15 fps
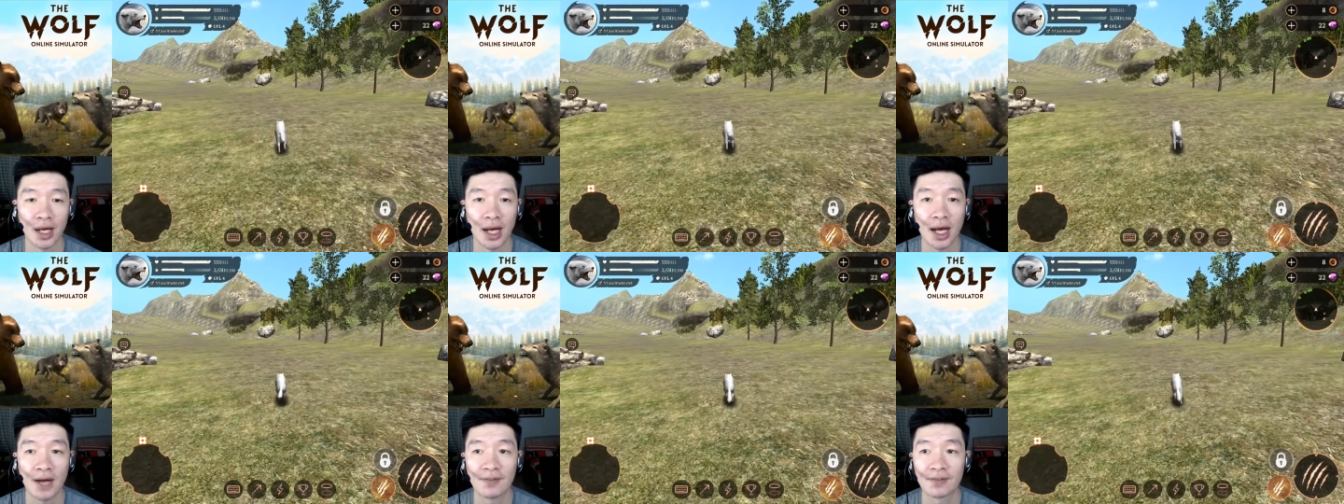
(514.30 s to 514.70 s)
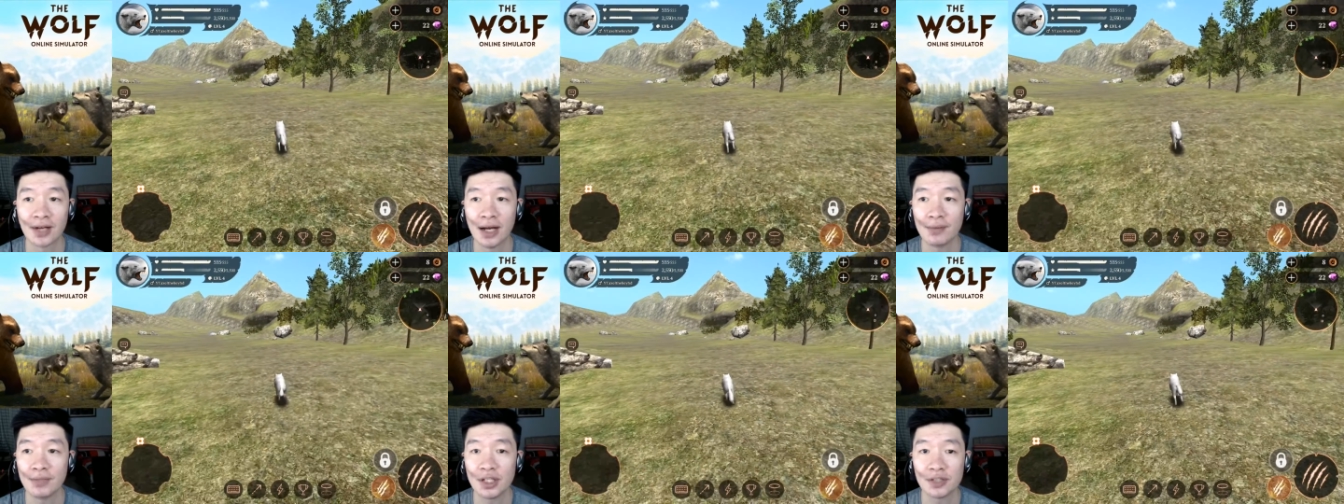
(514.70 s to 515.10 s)
I've
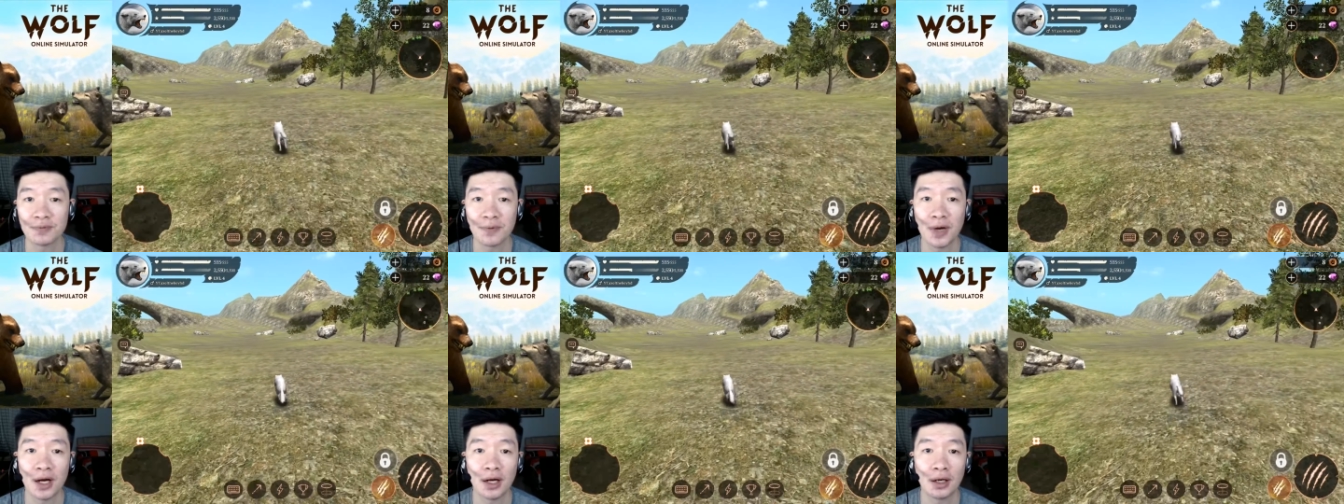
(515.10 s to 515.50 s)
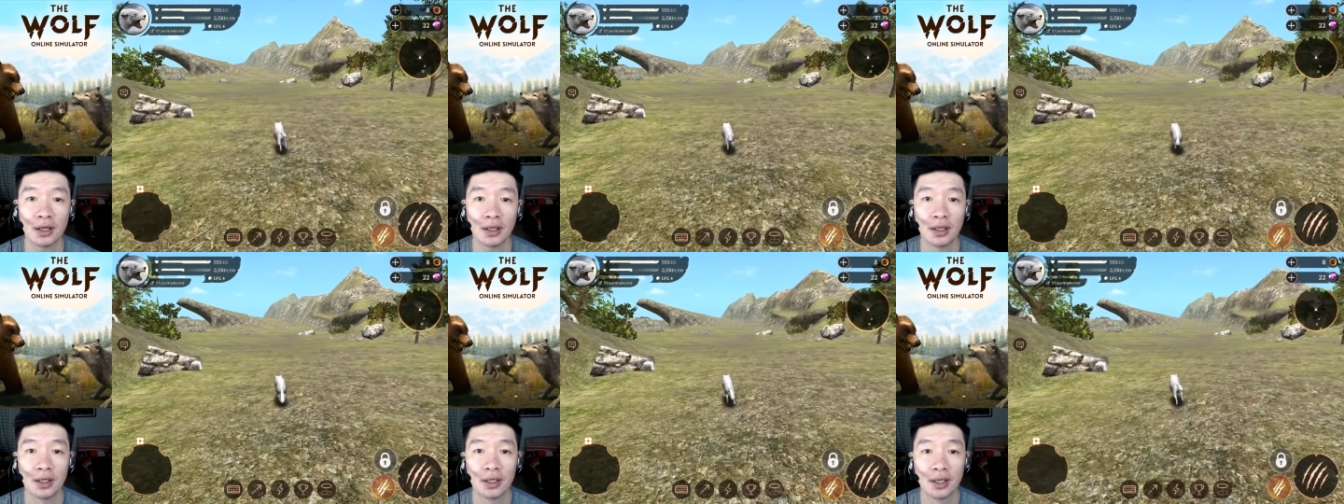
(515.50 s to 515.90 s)
come this
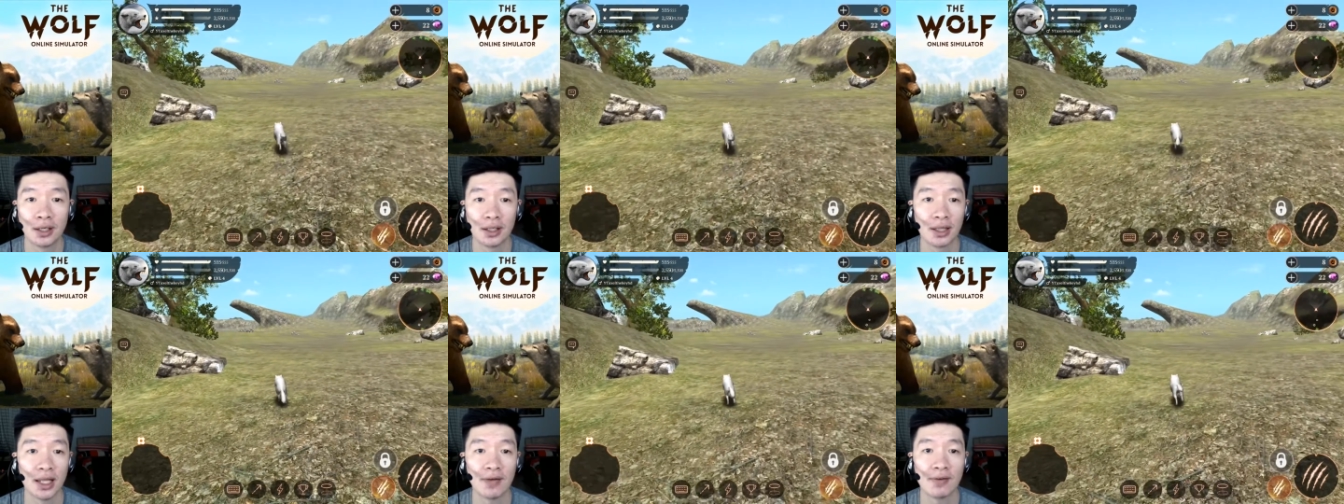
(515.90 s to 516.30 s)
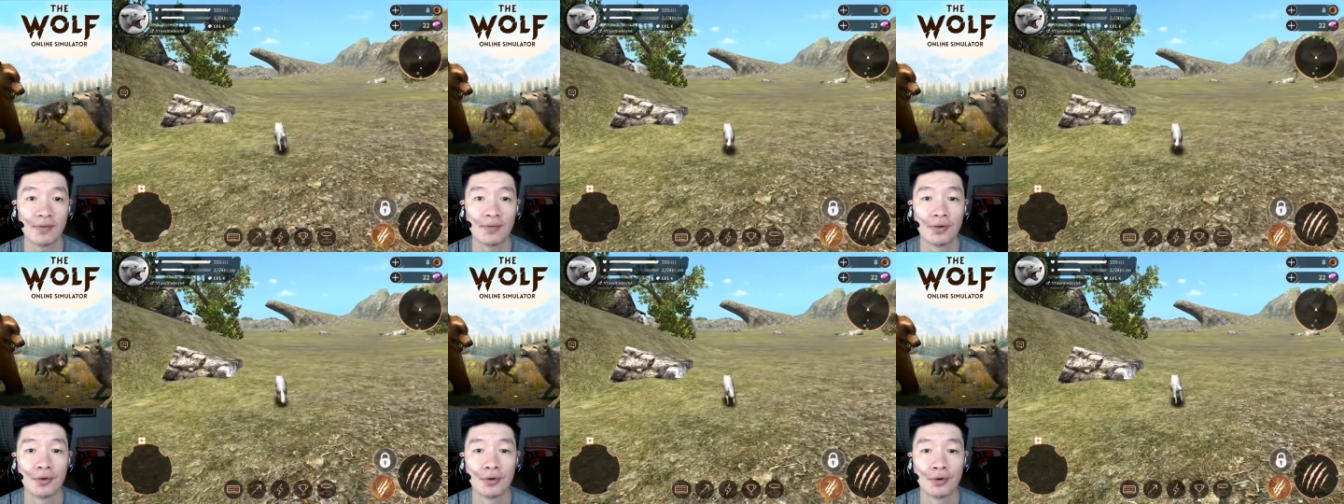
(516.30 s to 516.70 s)
far, level
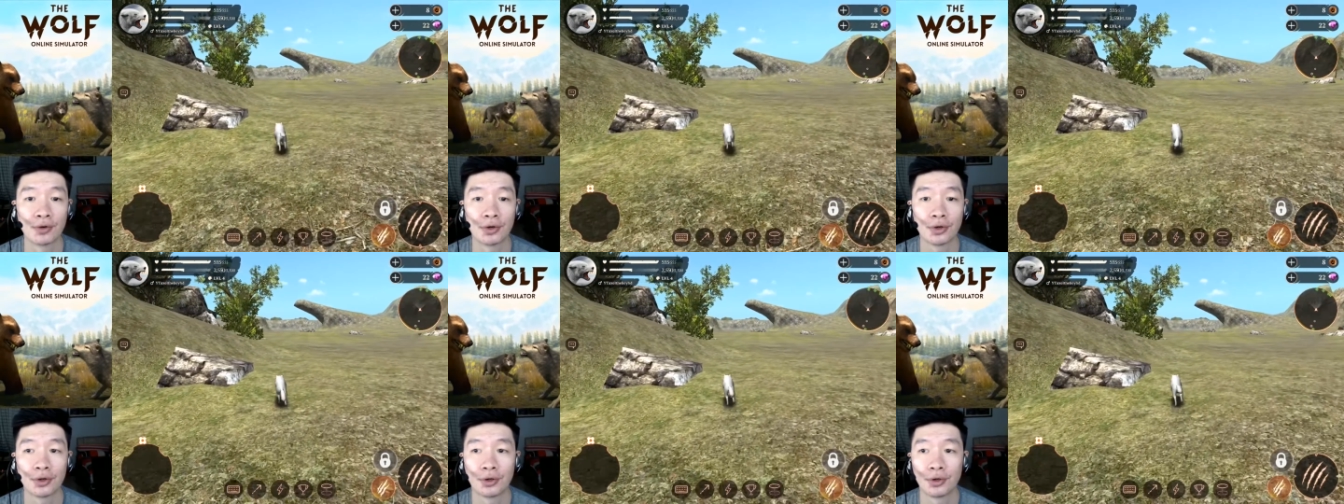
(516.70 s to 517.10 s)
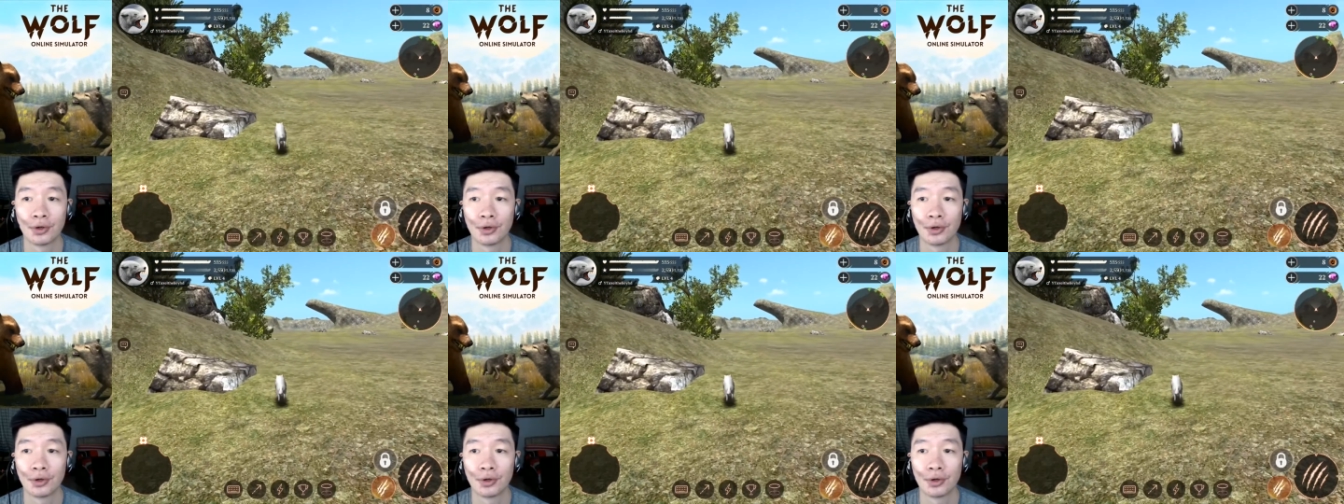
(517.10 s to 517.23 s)
4.